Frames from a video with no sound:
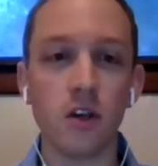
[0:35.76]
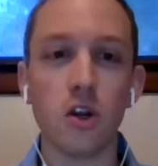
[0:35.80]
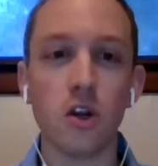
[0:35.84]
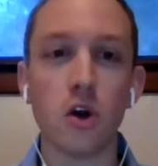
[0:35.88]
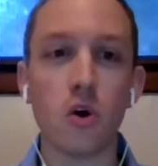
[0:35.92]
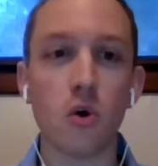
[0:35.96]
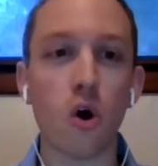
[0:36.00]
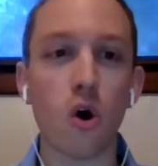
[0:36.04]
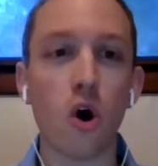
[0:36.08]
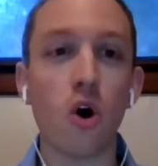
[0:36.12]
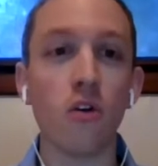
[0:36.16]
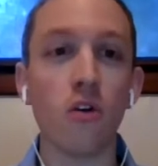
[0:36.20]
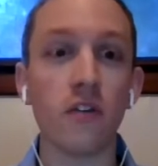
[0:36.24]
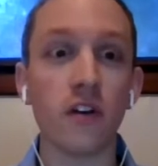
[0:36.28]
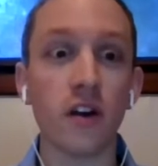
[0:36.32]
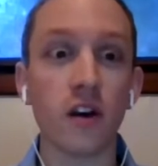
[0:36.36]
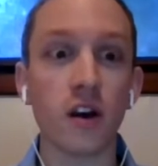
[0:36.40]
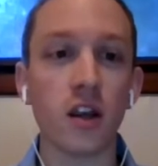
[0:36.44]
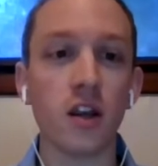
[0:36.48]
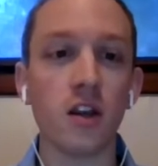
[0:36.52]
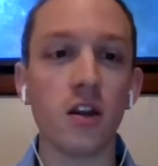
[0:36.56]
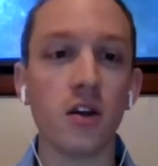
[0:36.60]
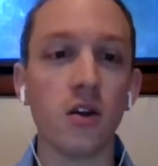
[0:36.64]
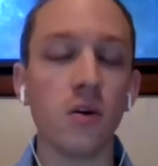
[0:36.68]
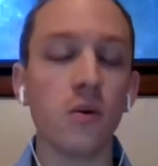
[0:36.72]
all
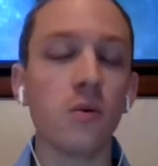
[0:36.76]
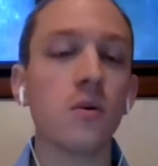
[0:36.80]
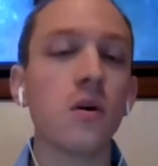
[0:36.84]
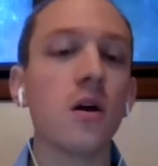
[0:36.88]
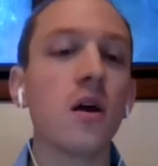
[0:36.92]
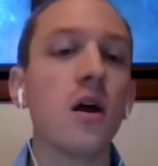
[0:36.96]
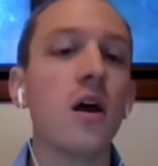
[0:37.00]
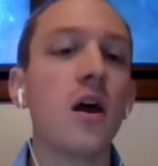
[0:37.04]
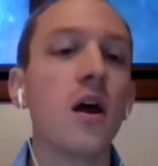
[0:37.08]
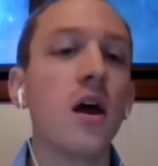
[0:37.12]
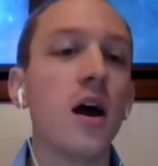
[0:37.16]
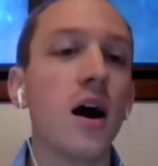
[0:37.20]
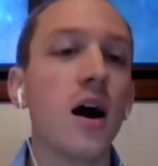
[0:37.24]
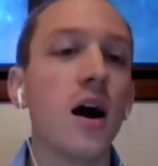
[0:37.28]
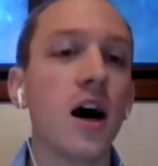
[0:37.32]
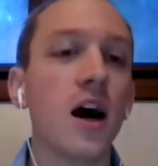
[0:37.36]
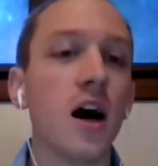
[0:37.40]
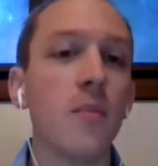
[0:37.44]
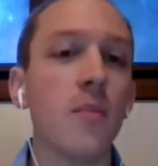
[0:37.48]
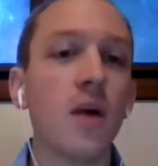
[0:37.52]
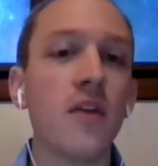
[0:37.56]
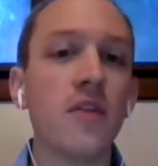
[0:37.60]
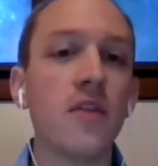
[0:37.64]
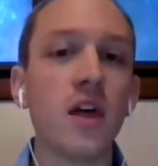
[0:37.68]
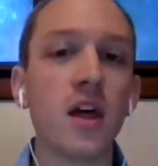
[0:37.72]
very new,
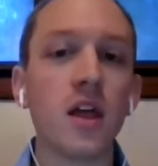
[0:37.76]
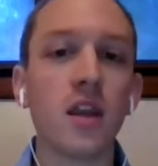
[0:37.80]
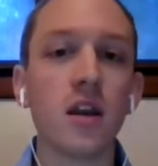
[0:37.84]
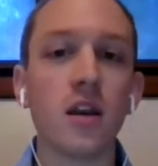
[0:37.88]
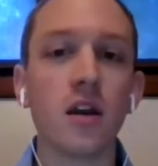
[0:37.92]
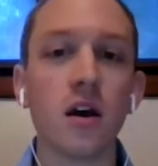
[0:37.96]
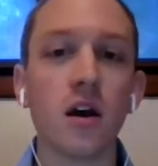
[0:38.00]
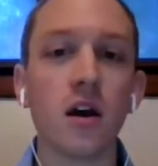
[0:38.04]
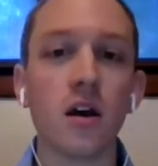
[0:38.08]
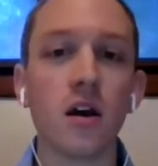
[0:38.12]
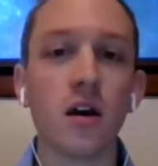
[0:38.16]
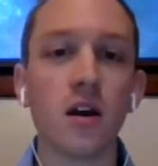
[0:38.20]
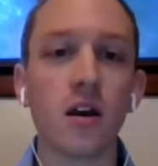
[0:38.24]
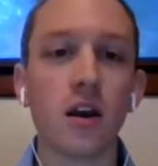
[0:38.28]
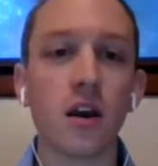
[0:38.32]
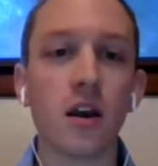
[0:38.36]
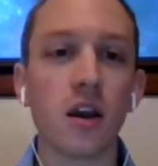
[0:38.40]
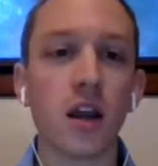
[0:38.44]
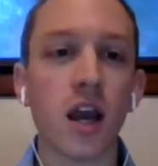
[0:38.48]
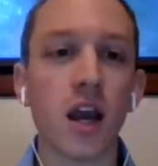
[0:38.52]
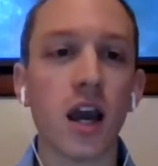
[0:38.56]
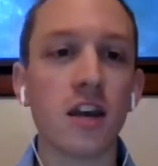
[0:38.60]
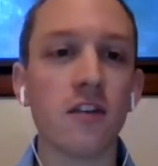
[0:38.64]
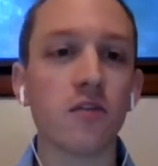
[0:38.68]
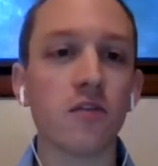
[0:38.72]
and then
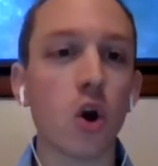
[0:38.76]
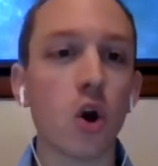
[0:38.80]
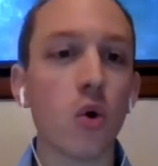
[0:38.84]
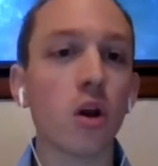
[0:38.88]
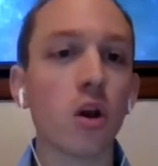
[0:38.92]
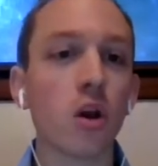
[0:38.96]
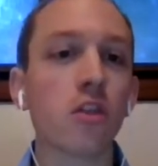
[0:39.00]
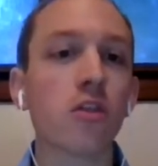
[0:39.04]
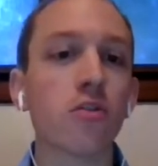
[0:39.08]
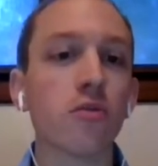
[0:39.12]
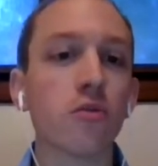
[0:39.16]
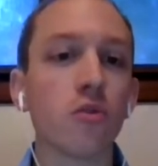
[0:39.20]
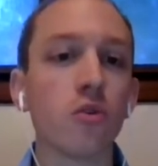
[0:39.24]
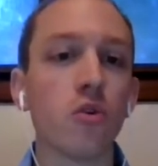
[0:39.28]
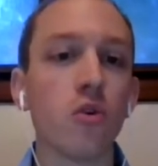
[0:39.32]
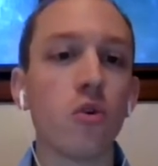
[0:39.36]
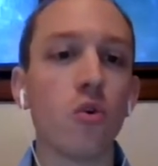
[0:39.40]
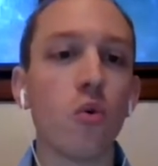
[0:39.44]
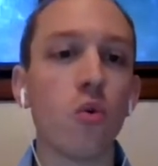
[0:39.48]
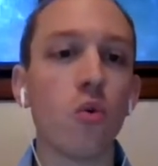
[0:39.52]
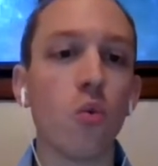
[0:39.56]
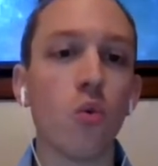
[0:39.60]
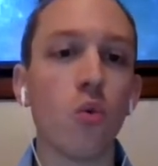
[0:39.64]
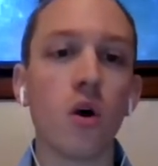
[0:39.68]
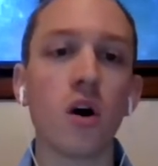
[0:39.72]
kind of going
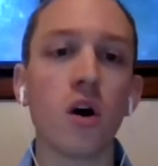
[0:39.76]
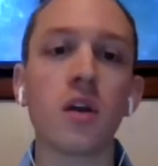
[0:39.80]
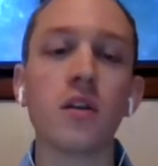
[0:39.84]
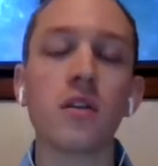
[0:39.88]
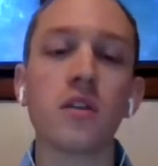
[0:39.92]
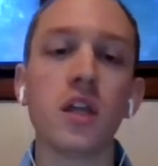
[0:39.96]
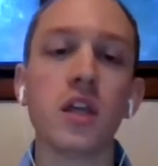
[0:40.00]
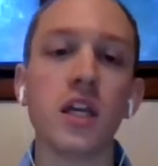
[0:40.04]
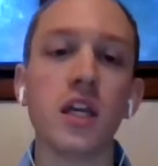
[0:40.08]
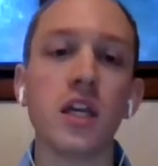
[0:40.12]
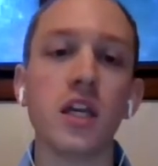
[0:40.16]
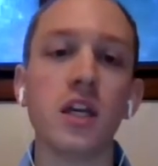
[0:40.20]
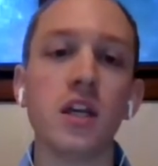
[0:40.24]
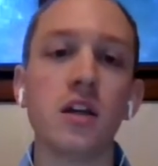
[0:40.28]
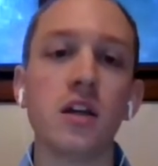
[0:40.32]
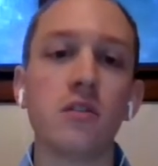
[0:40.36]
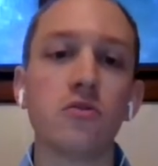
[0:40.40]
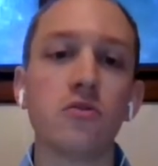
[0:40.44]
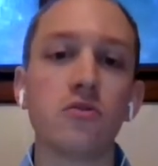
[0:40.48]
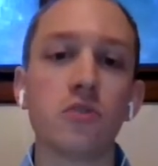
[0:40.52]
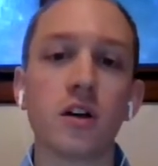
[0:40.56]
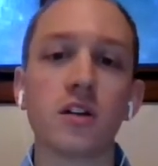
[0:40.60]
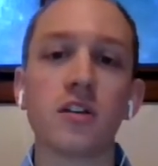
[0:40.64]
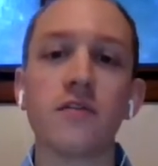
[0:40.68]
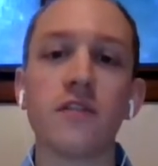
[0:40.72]
through what the
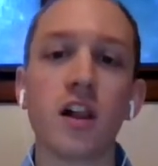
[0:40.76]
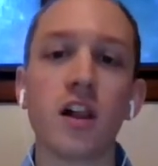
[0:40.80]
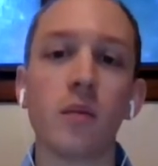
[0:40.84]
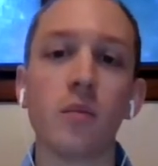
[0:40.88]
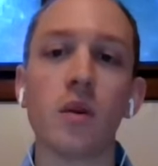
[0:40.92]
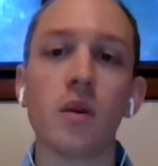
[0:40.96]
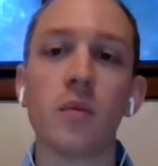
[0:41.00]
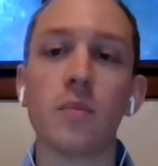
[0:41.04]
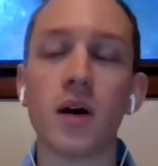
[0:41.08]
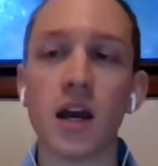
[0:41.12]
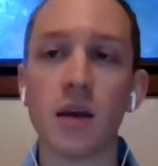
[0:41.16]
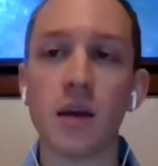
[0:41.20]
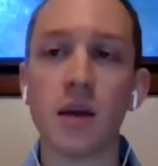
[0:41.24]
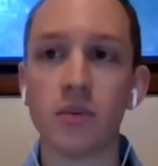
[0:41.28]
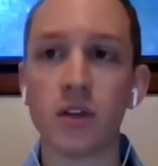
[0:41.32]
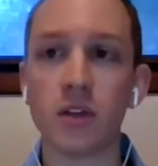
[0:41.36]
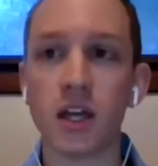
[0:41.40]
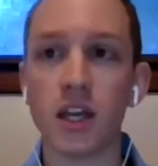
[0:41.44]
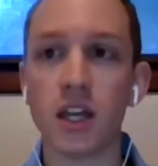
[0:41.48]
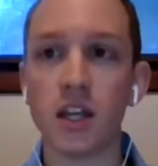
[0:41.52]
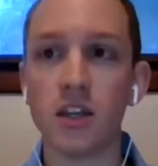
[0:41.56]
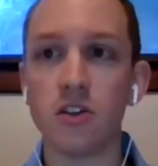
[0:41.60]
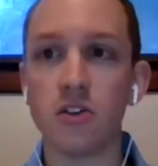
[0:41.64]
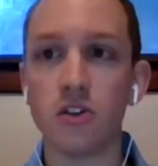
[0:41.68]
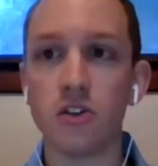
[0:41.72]
drug development
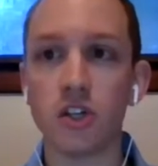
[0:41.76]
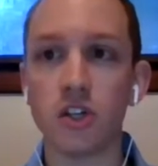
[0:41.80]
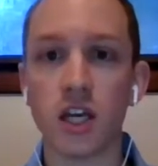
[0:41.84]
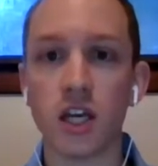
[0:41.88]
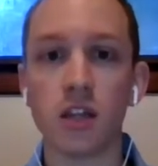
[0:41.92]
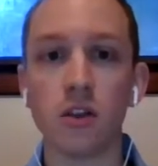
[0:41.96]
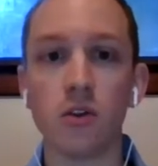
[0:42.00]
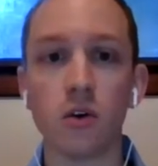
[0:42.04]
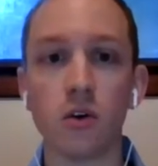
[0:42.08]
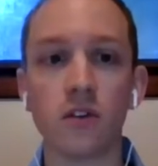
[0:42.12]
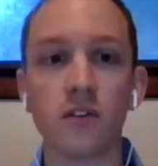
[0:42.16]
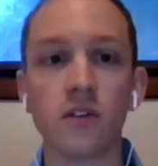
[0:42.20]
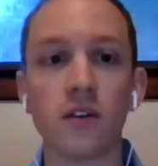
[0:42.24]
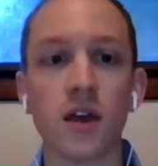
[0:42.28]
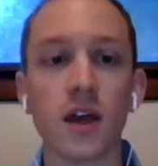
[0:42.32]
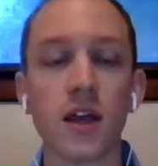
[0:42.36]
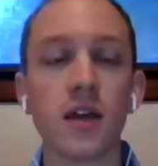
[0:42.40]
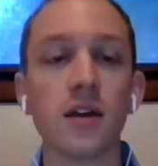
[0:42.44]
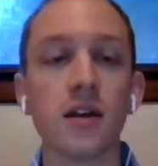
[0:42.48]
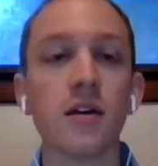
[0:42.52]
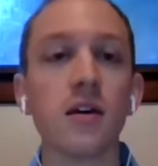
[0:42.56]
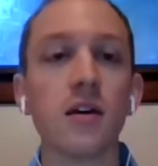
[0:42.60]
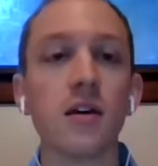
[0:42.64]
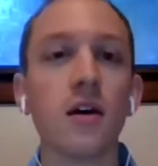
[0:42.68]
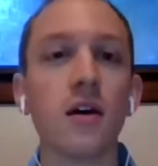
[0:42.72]
pipeline in Duchenne looks
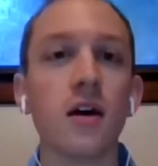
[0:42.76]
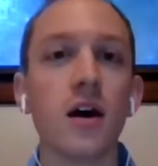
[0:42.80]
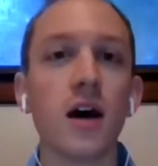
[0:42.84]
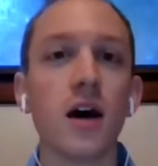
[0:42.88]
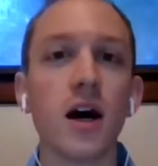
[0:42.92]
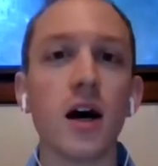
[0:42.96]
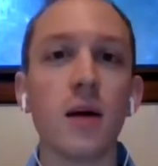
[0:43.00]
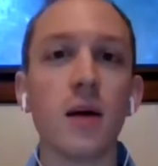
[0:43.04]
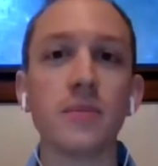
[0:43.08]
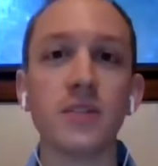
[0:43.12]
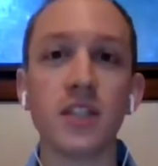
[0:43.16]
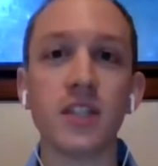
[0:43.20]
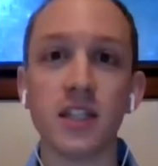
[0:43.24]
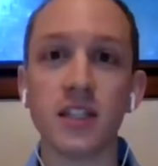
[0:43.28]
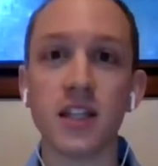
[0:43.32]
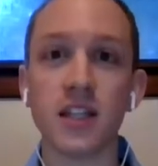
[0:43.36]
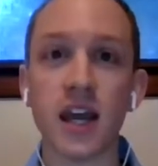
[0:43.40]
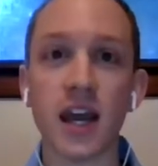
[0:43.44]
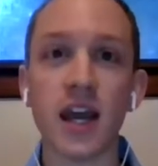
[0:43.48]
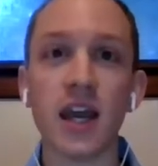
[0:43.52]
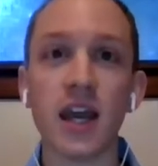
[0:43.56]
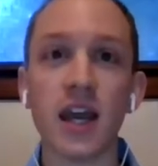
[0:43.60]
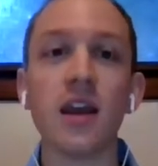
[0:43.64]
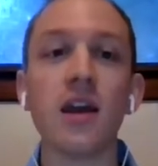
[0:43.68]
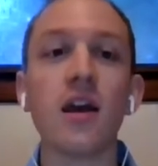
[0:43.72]
like
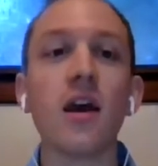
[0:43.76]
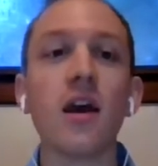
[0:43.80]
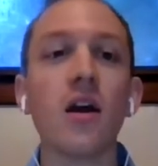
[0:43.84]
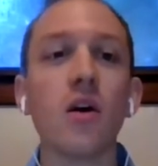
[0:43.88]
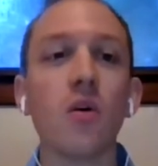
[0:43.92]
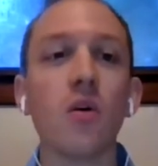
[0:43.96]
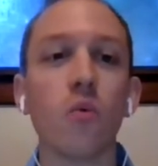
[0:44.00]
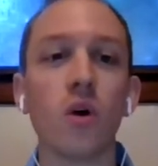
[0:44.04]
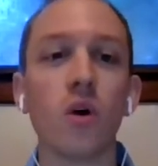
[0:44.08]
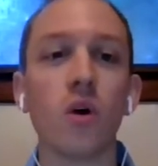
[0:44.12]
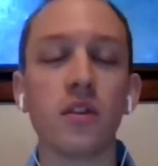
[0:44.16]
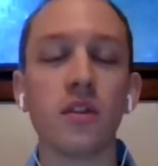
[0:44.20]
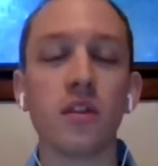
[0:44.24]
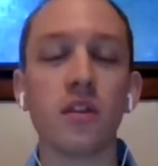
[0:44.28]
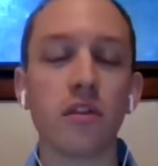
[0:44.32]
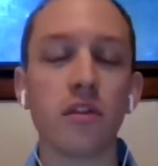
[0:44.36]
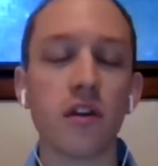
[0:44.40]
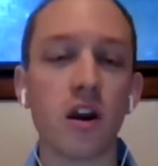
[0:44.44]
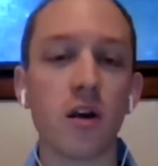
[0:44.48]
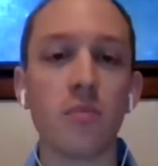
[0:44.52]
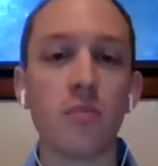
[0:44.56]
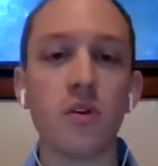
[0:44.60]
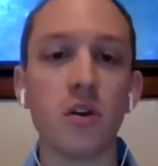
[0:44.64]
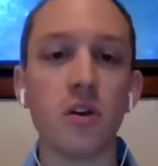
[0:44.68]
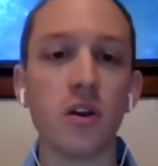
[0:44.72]
today, what the
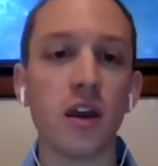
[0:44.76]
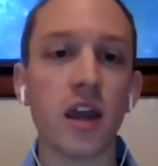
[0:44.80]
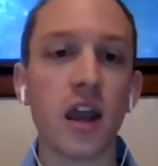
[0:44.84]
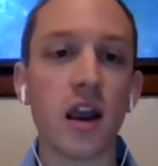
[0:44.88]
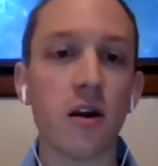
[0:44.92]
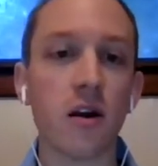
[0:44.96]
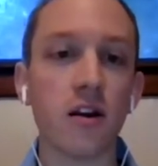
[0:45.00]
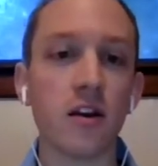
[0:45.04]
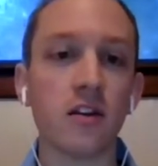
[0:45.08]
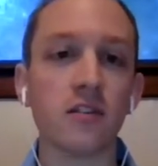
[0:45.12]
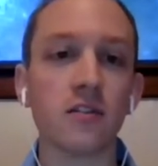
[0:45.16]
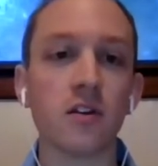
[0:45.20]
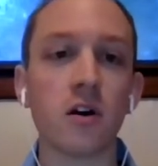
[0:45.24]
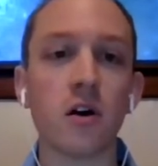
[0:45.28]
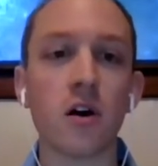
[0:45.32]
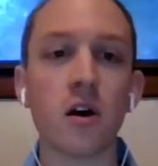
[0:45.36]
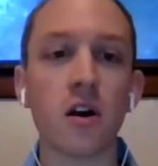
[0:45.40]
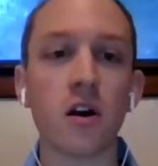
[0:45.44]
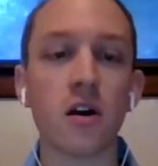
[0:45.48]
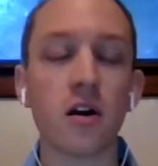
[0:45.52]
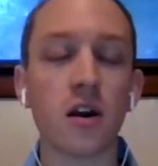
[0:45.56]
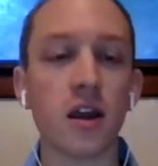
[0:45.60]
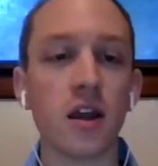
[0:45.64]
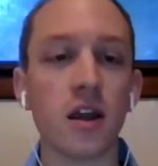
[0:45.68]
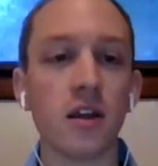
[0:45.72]
therapeutic areas
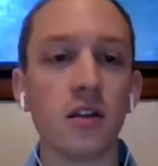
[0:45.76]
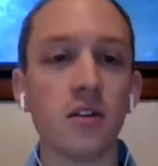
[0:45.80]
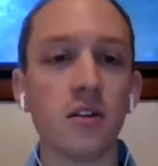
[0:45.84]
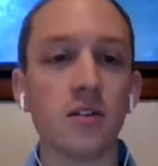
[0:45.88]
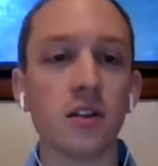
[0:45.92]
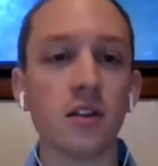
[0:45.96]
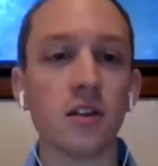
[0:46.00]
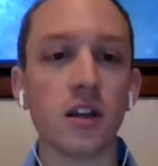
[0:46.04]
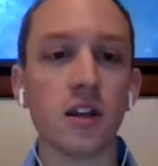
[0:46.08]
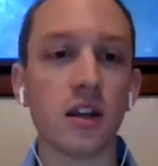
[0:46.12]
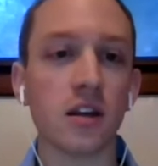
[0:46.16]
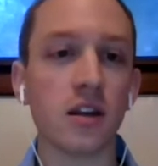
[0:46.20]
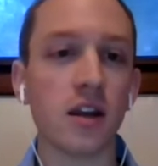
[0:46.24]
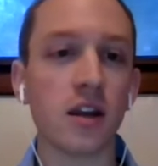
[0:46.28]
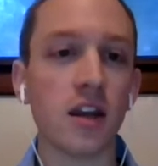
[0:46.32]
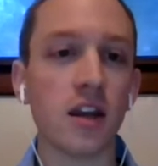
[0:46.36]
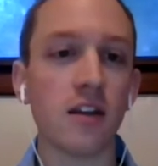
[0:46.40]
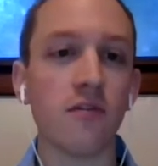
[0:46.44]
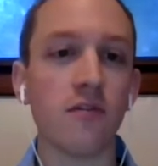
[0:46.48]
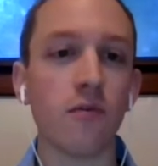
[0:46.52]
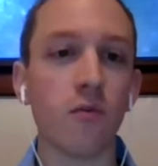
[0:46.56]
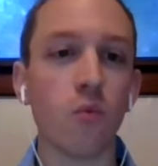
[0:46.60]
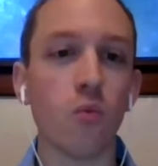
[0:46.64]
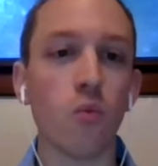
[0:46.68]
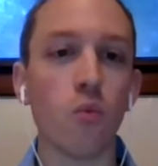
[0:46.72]
are, and kind
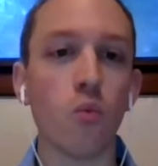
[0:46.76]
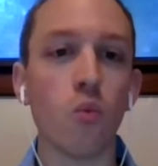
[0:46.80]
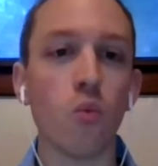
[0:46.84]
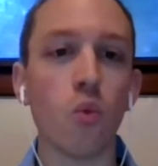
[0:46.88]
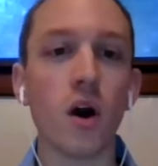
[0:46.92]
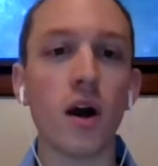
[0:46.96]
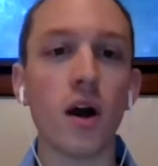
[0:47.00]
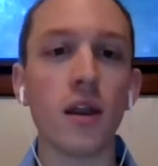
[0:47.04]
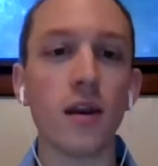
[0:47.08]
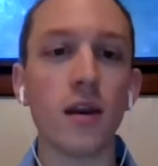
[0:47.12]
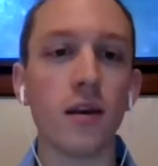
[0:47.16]
of what